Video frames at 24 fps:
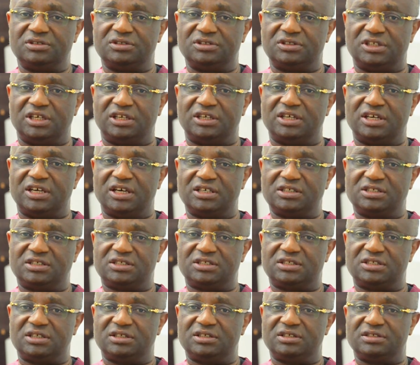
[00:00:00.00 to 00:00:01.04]
the
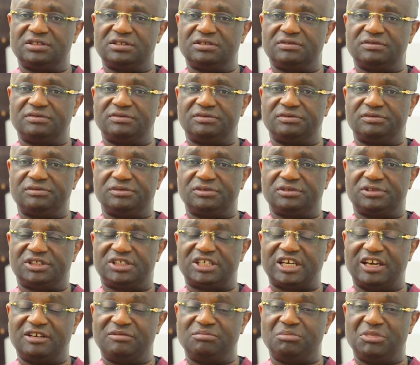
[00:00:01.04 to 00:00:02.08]
next
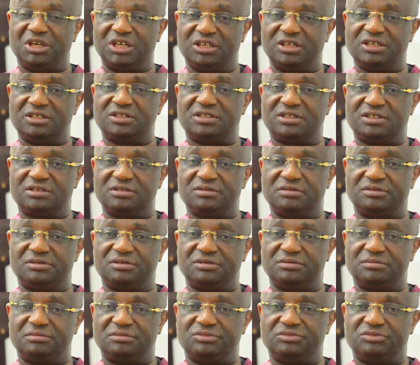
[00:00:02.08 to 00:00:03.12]
10 minutes,
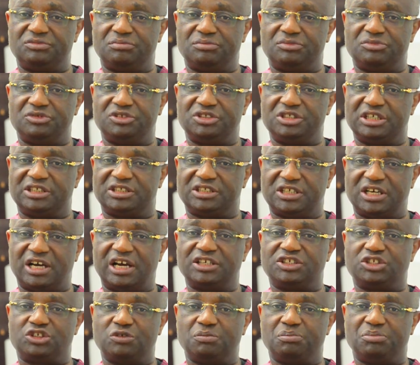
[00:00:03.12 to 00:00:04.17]
the
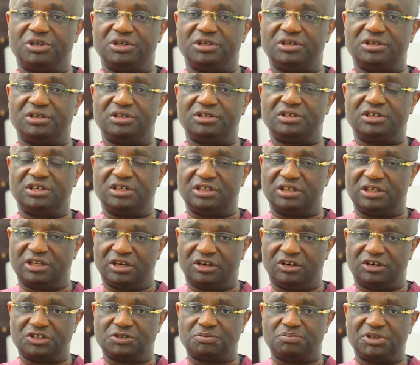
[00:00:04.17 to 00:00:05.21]
child should be in a
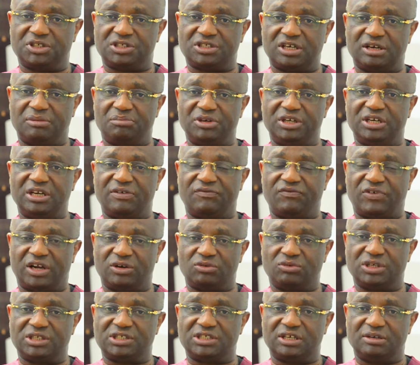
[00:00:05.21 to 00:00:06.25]
hospital being
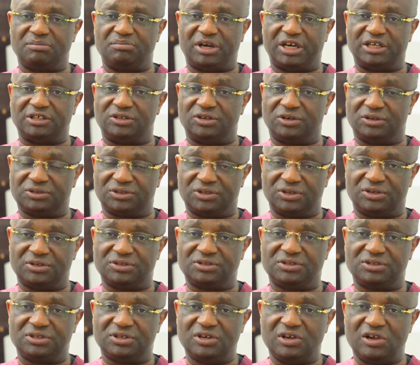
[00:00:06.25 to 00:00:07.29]
evaluated by
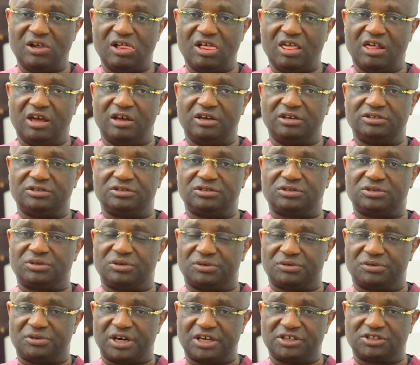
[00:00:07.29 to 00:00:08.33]
doctors to
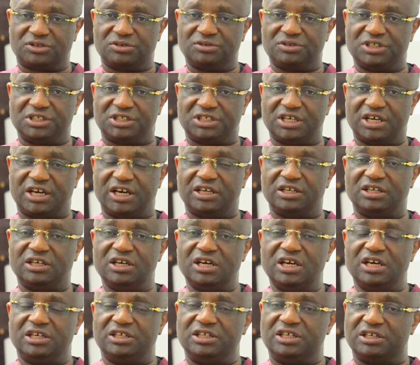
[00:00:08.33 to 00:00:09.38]
rescue the child.
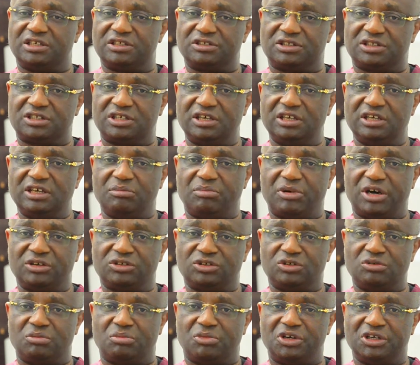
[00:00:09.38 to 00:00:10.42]
The thing
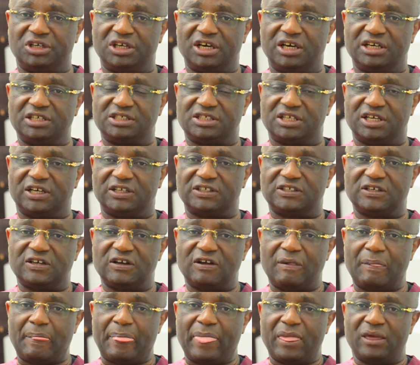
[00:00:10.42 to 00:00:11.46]
about pneumonia is that
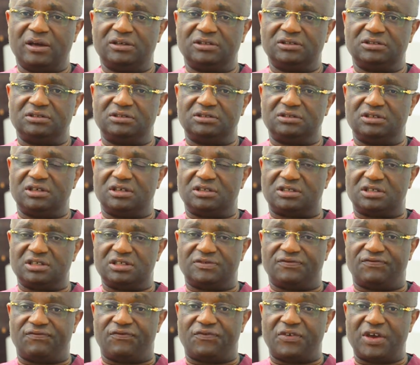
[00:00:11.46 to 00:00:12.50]
it
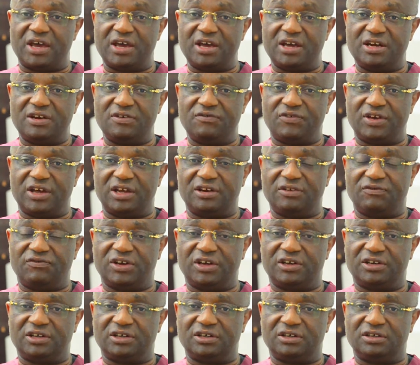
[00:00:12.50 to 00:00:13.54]
is very, very,
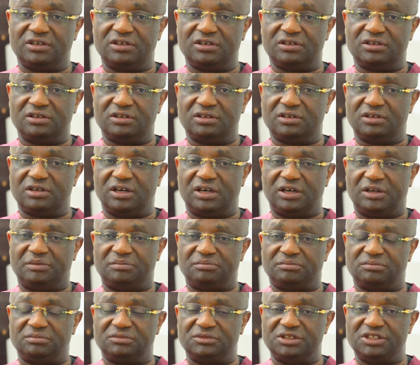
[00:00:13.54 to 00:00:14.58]
very
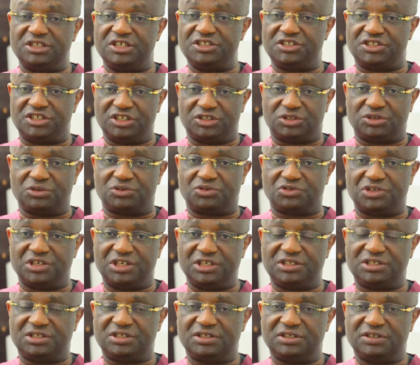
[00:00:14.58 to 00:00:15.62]
easy to
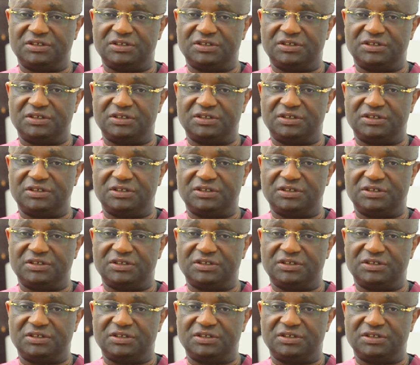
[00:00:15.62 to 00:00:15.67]
treat.